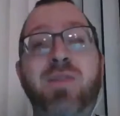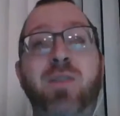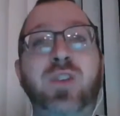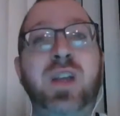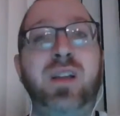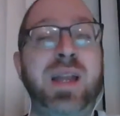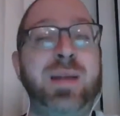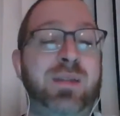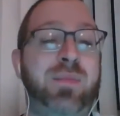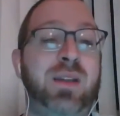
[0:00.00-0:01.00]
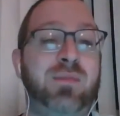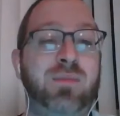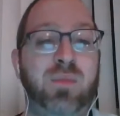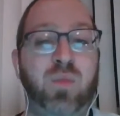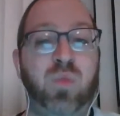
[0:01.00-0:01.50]
15 lineups, I might
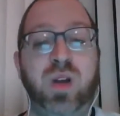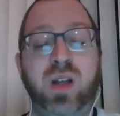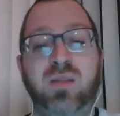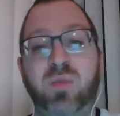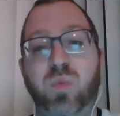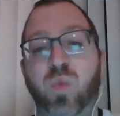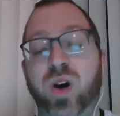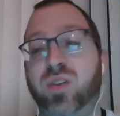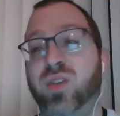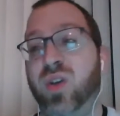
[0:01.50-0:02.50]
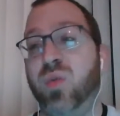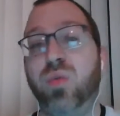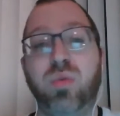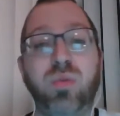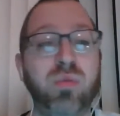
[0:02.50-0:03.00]
one or
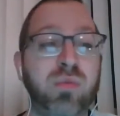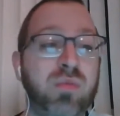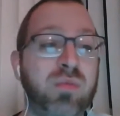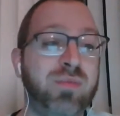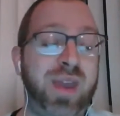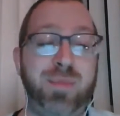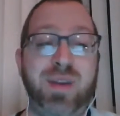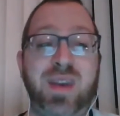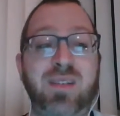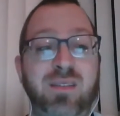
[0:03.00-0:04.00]
two, maybe.